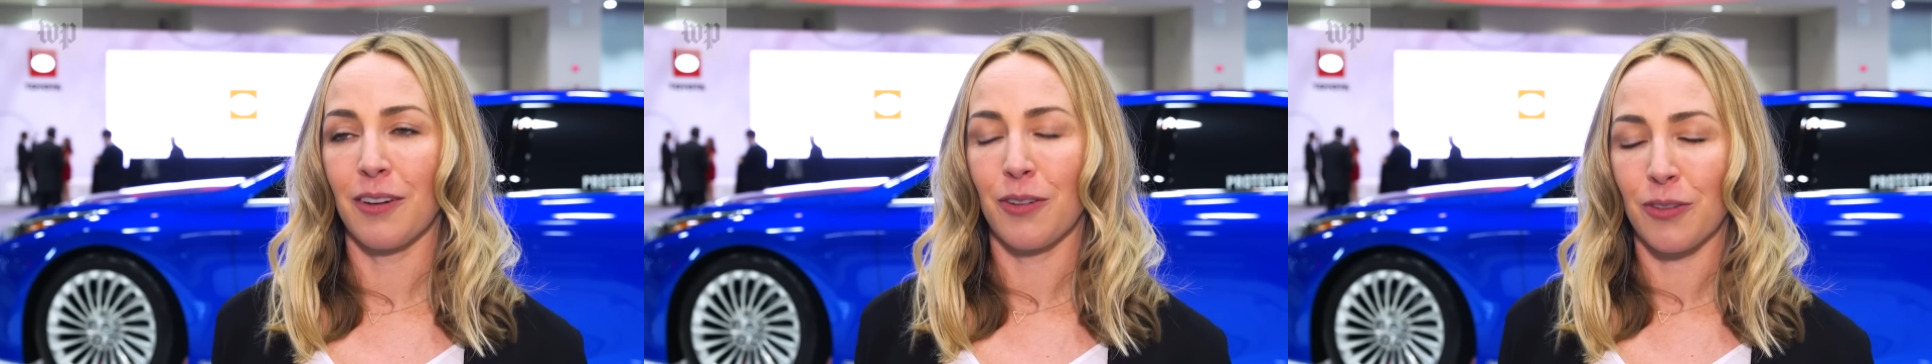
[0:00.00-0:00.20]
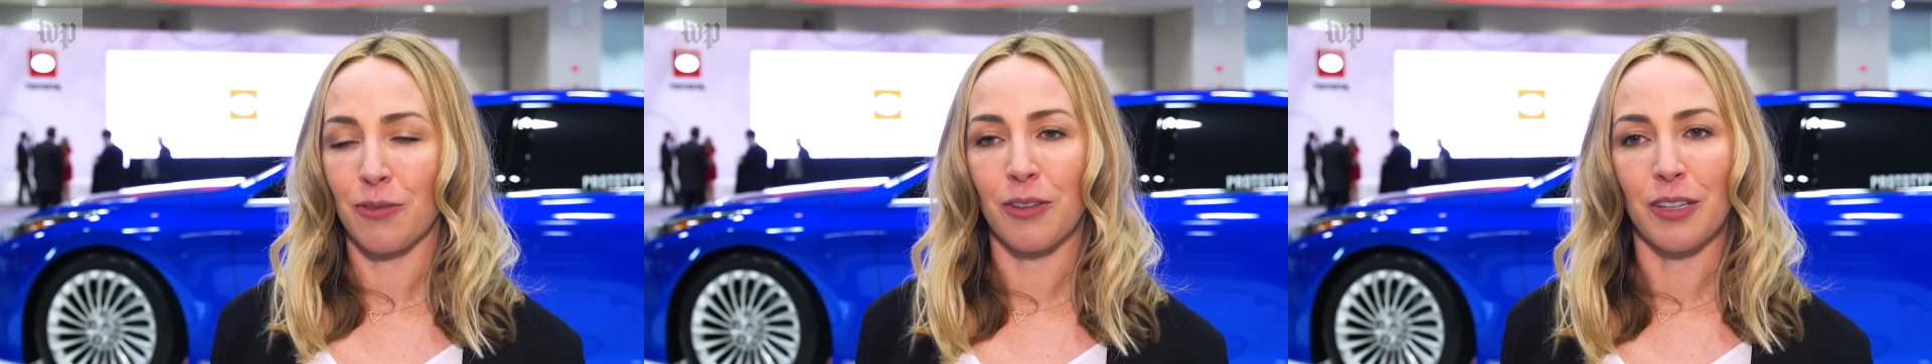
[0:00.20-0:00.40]
It
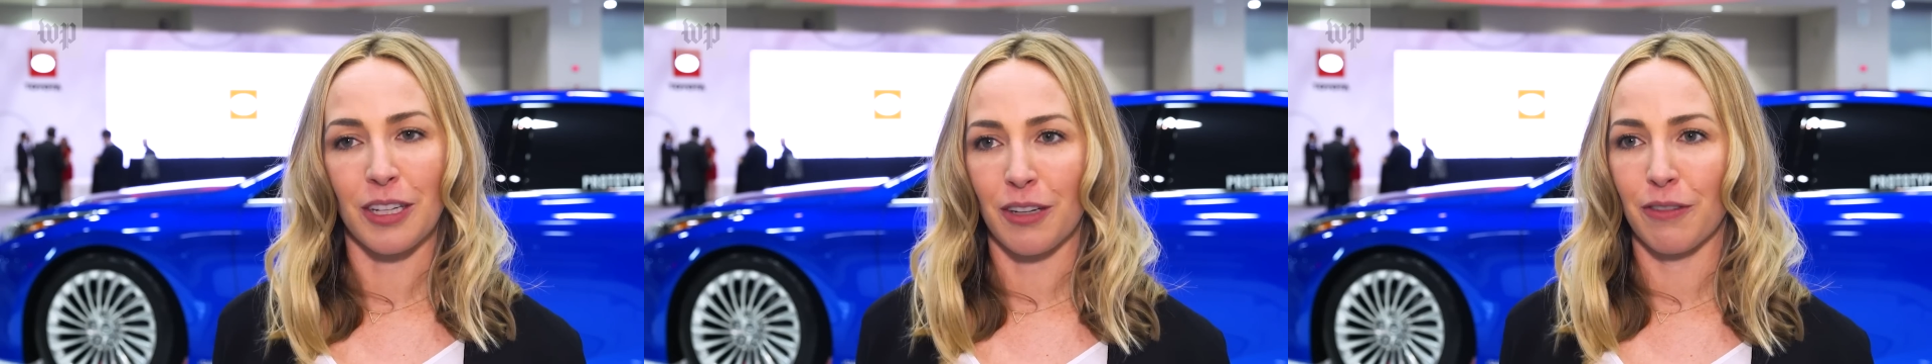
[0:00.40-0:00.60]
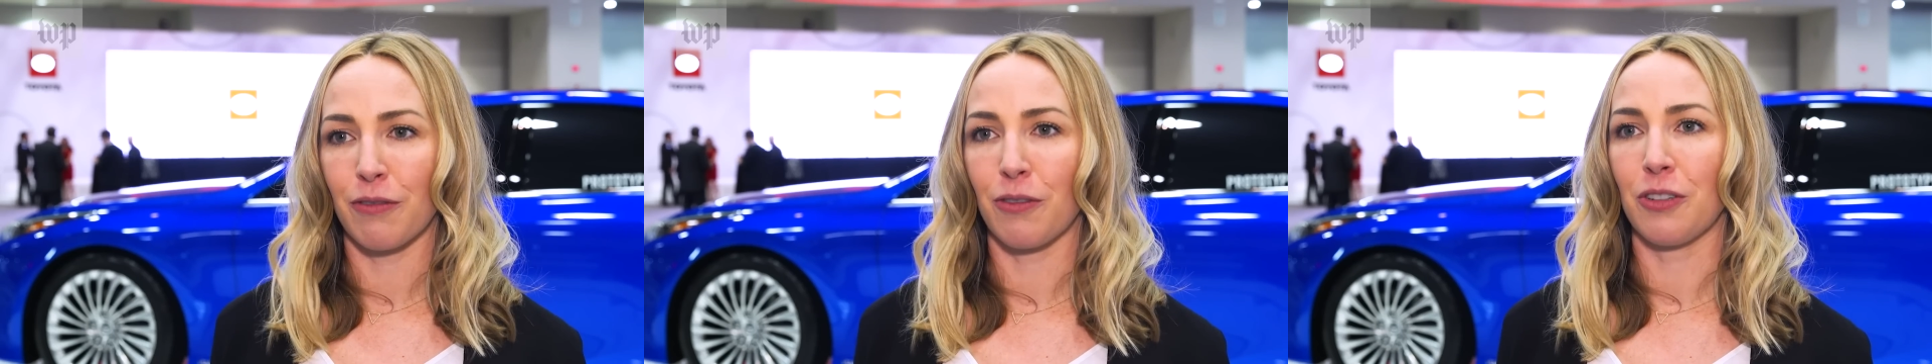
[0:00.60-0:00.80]
was a really
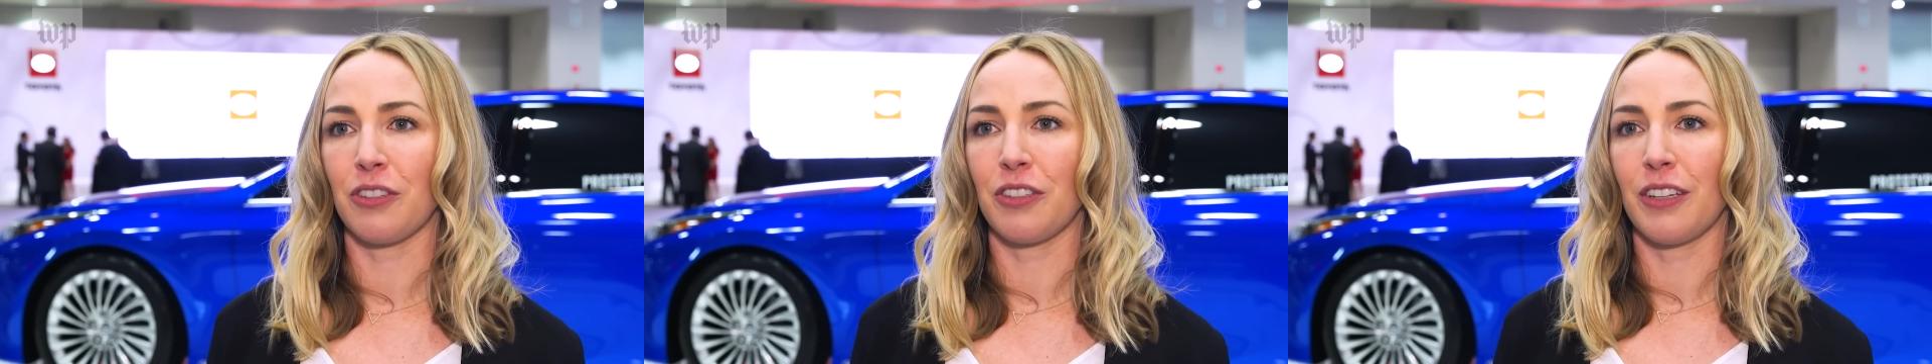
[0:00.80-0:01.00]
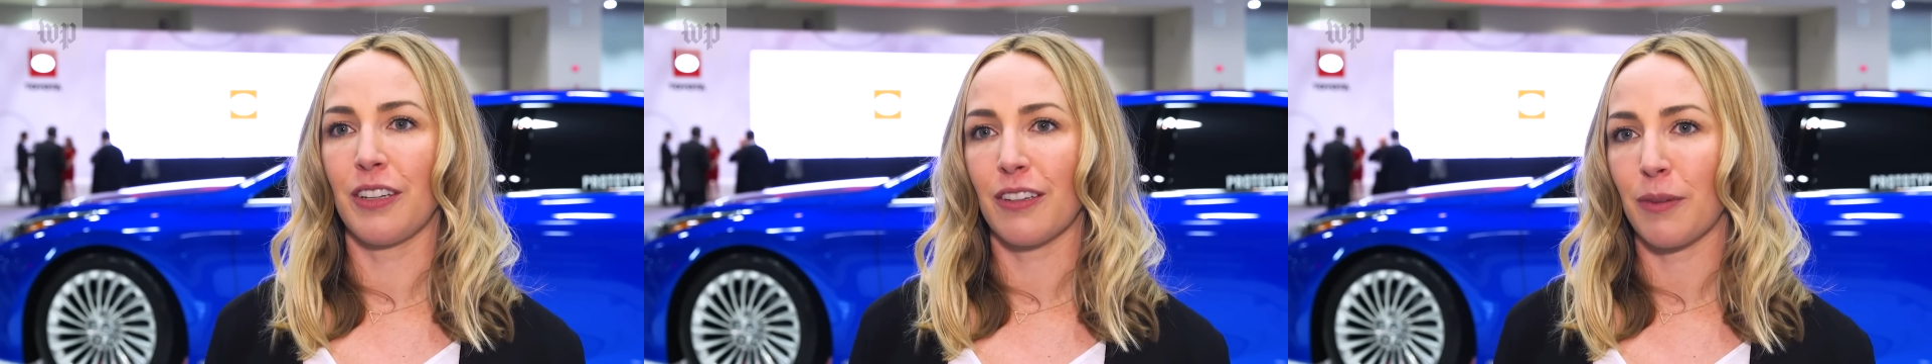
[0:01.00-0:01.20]

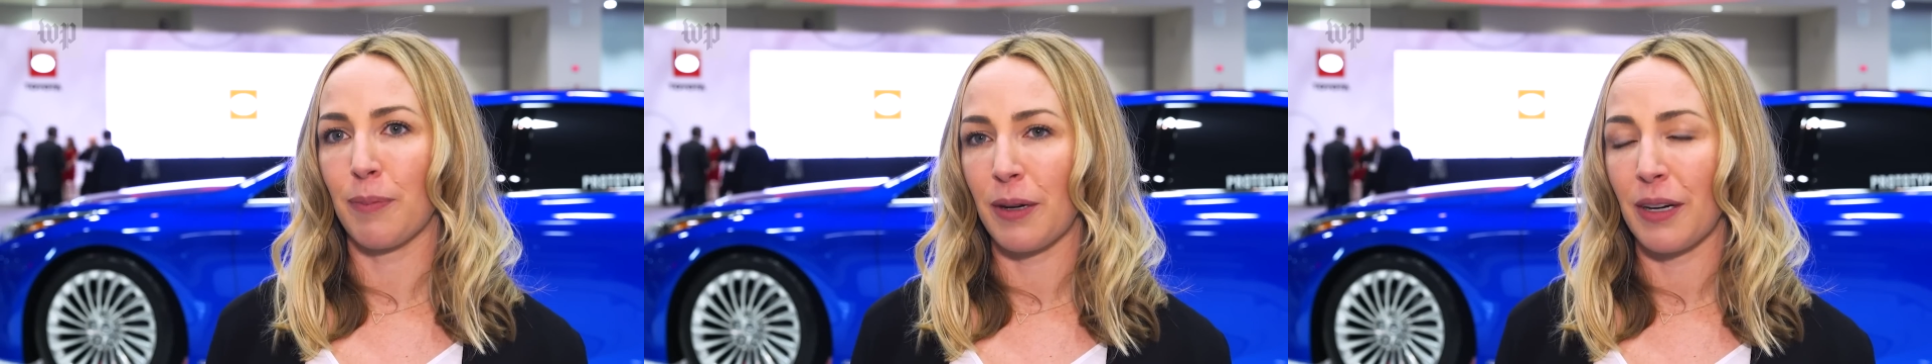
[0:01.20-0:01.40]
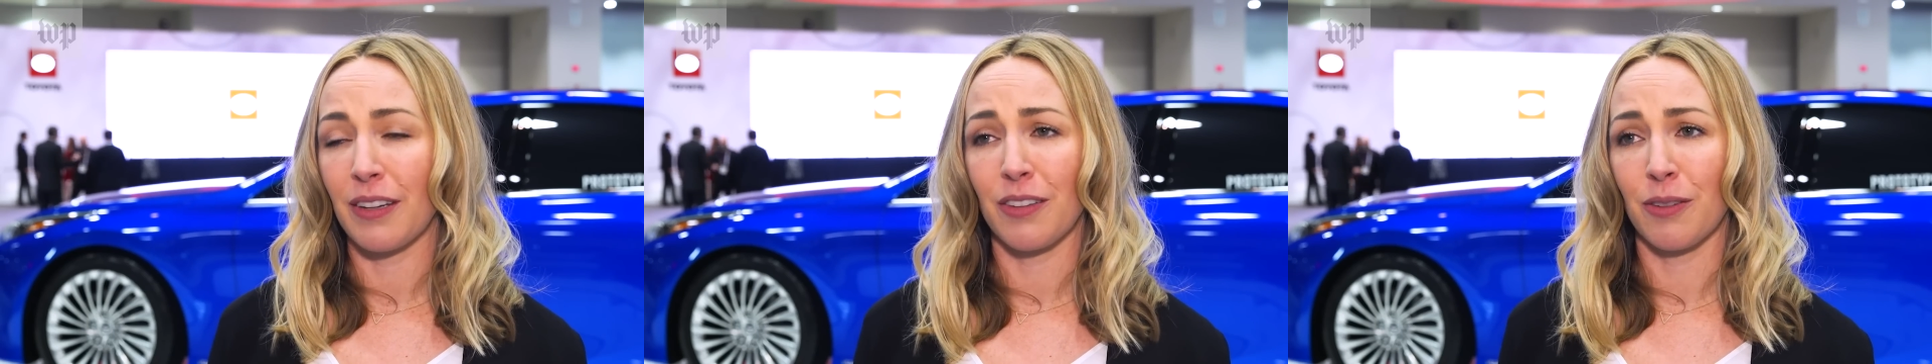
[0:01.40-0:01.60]
unfortunate
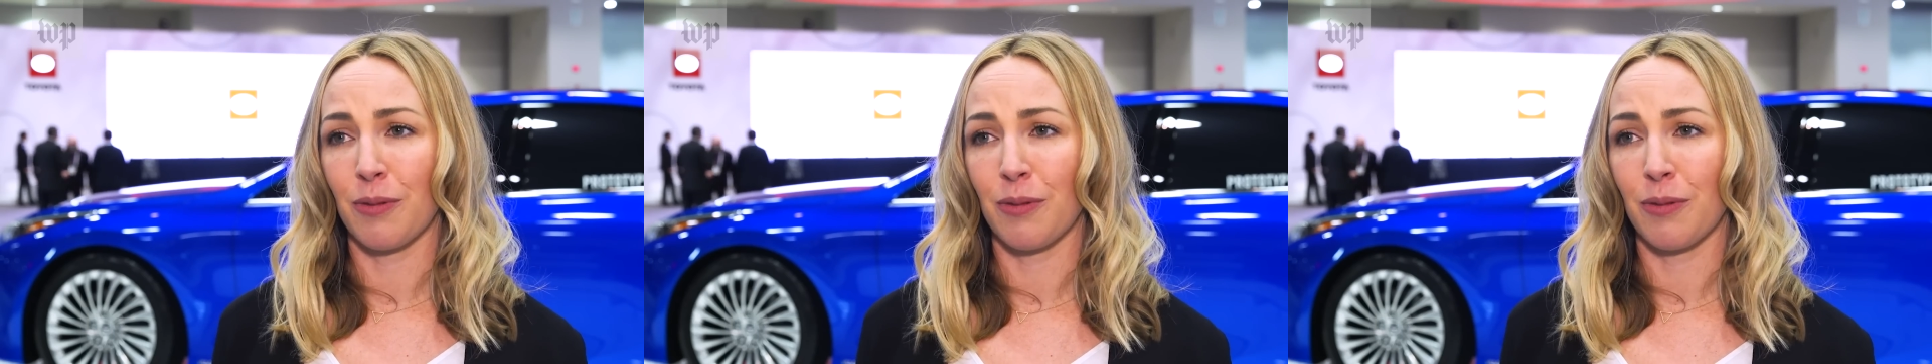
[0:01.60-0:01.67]
experience,